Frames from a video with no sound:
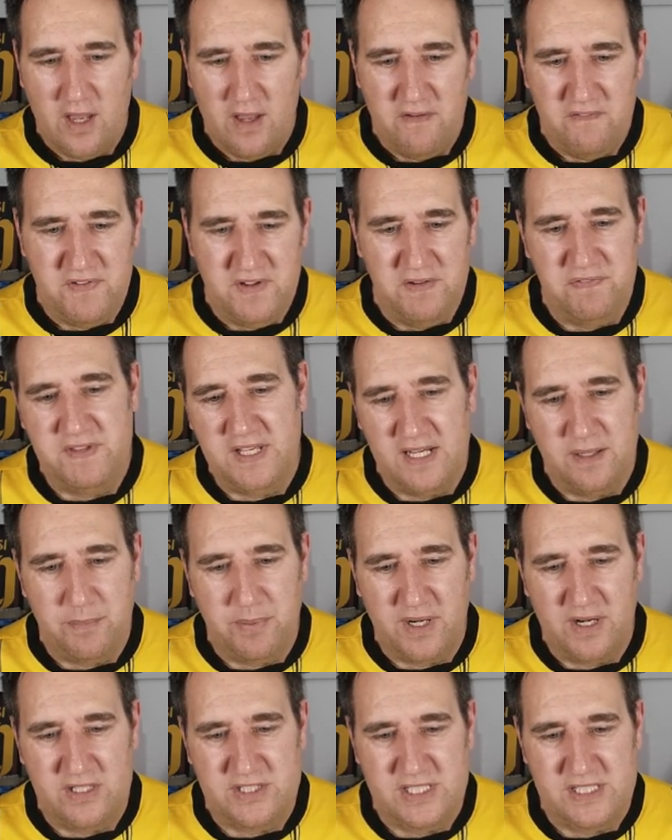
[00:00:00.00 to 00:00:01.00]
15
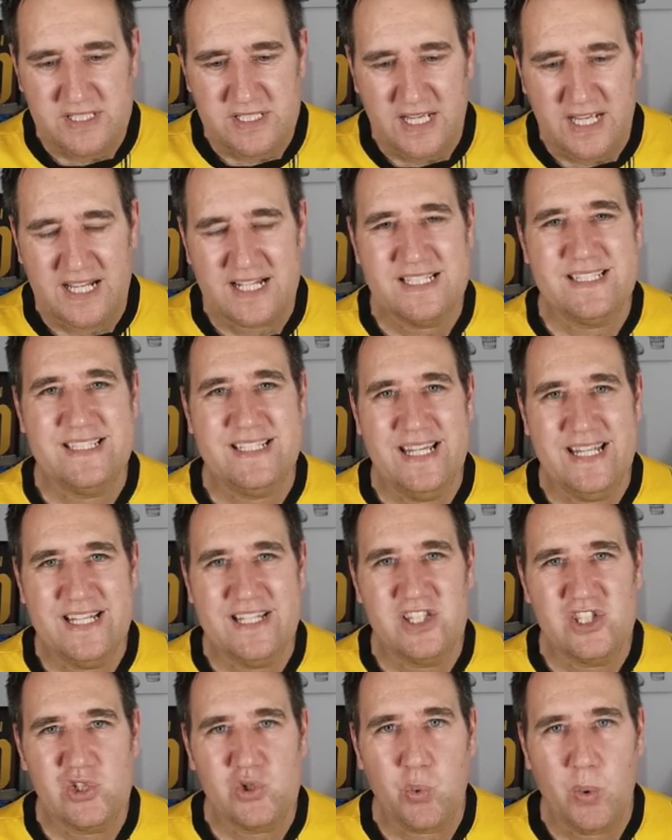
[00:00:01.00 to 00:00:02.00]
appearances and
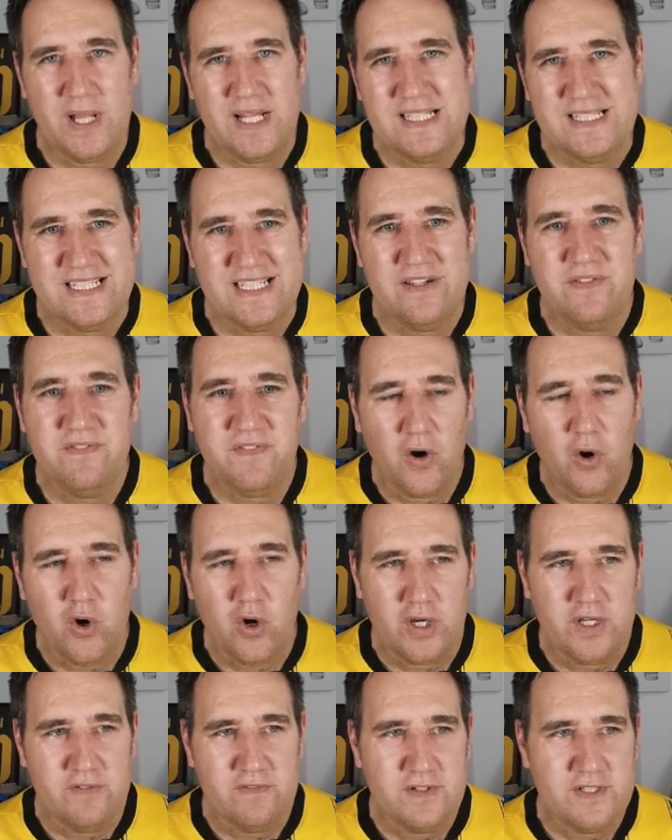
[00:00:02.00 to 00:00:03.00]
conceded
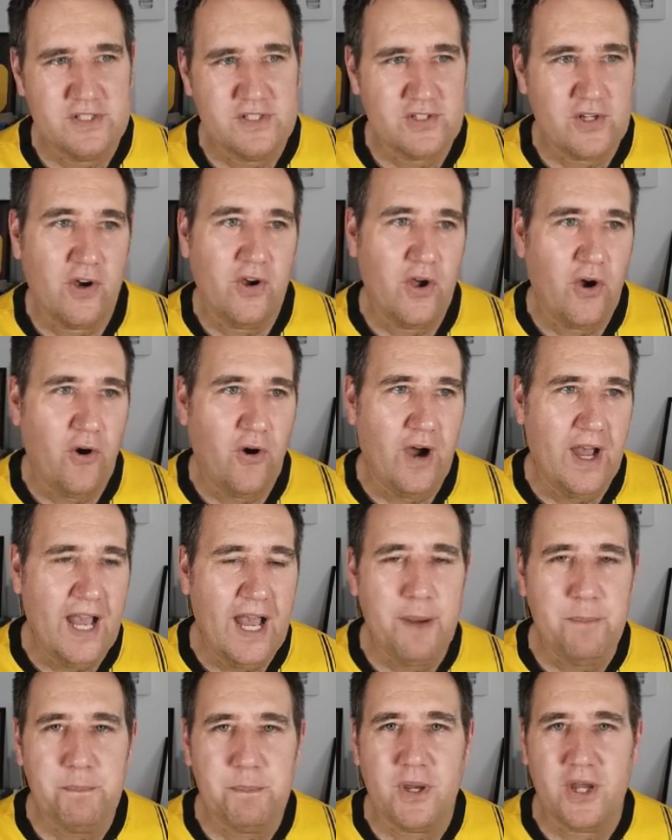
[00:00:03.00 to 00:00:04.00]
25. So I
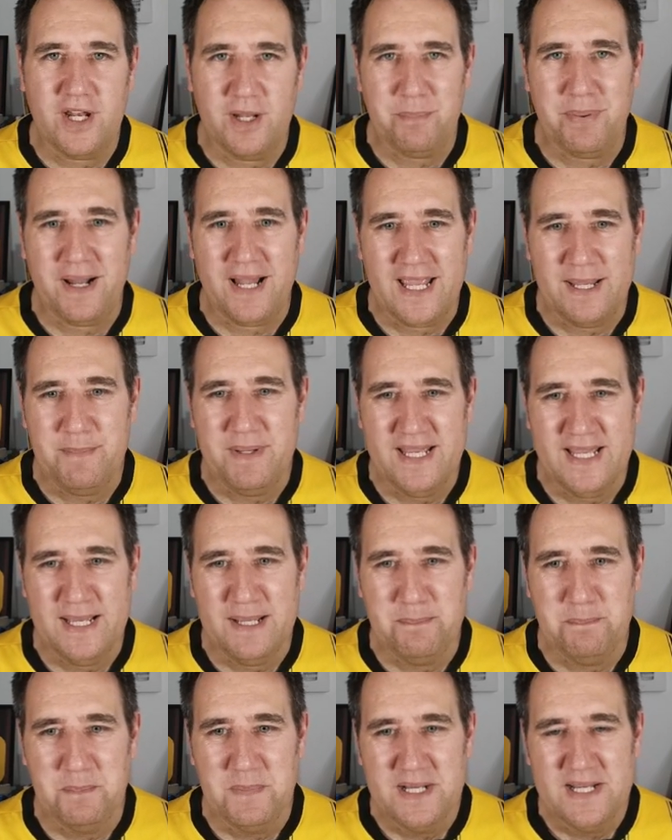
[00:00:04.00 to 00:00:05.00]
am going to blame
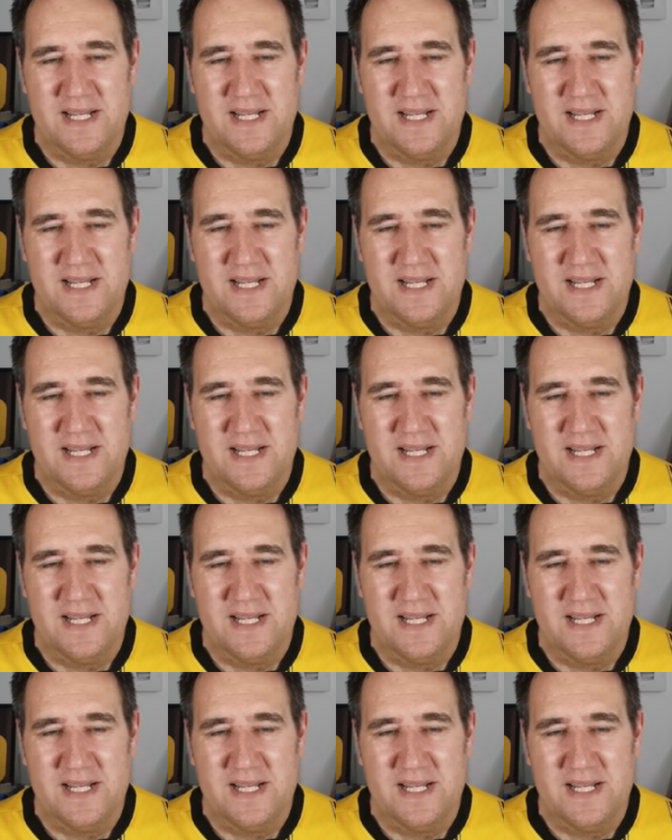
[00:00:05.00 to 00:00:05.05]
him.